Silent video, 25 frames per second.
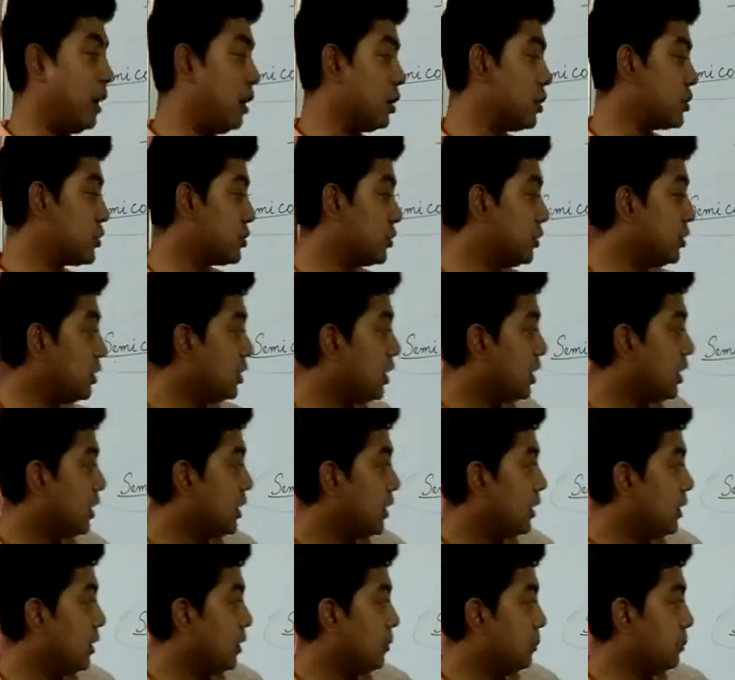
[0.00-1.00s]
also,
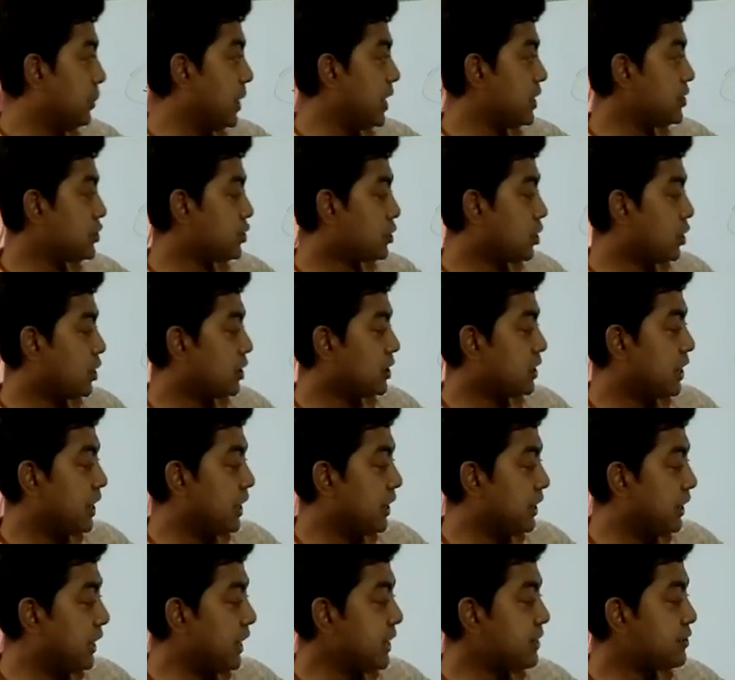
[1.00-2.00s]
based on
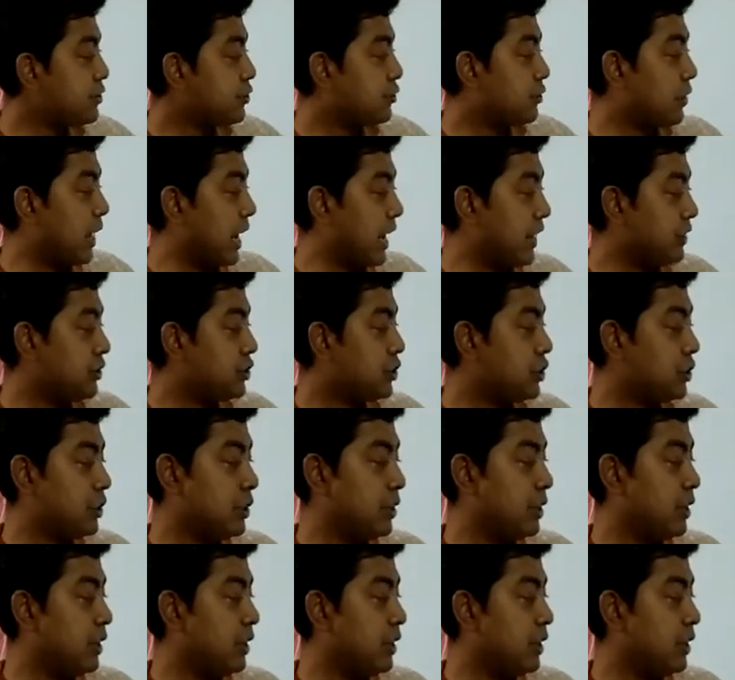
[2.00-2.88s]
this strand,